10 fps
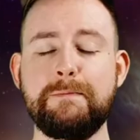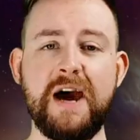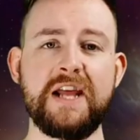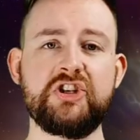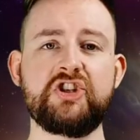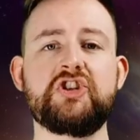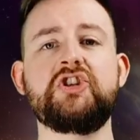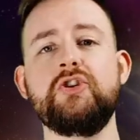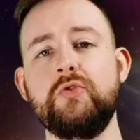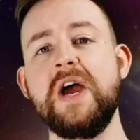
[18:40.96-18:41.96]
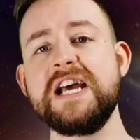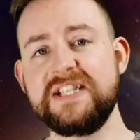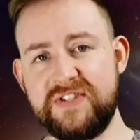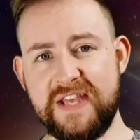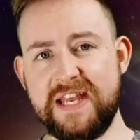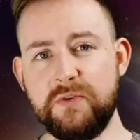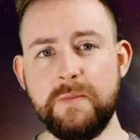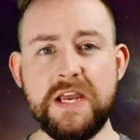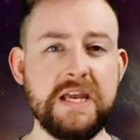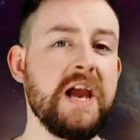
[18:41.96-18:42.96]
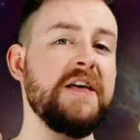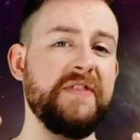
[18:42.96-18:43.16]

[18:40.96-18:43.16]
managed to send me